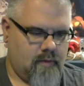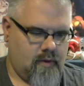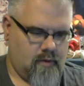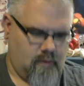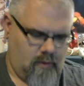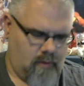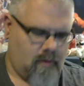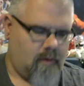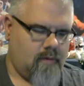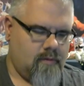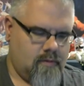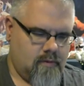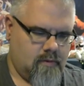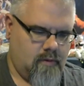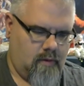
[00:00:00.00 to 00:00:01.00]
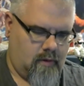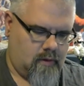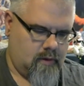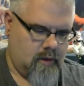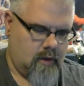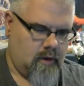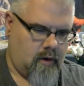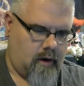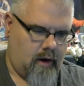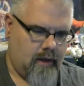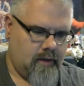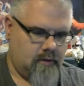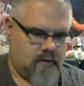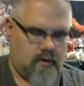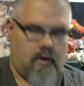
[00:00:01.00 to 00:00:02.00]
Cool.
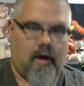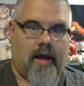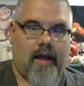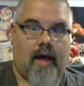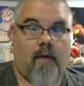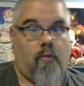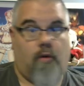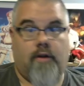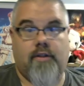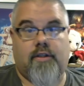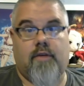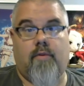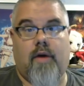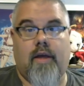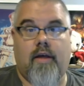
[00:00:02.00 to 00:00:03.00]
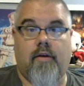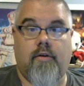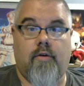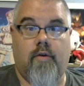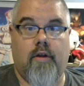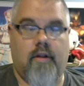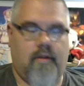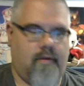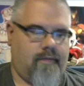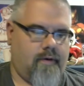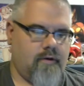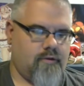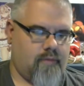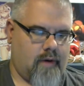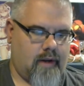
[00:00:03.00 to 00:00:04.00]
Alright, so I got one CYL unit in the
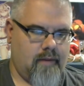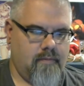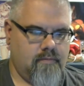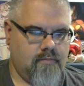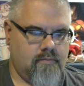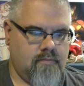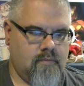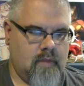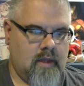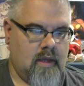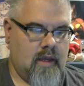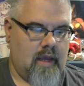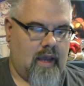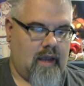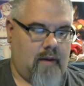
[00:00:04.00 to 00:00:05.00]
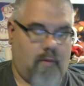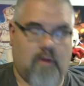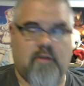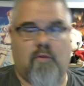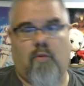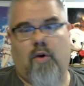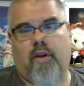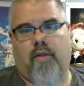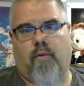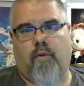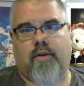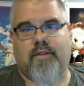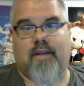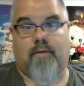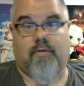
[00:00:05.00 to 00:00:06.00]
first ring, and it wasn't one of the
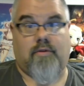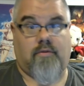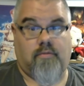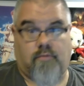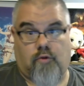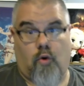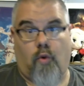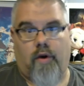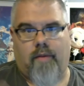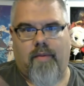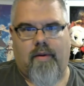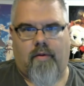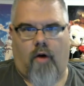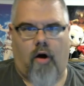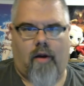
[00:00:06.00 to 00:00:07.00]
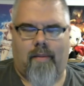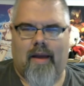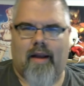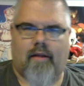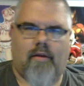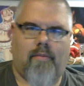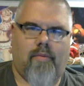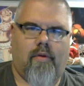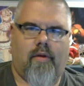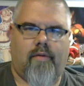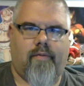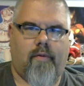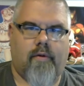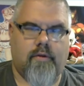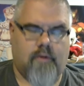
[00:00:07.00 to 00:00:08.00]
ones I was going to be automatically pulling
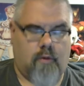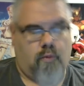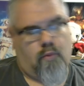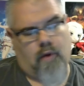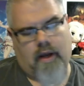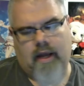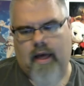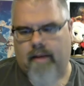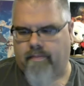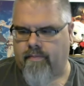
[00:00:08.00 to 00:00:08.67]
for, so why not?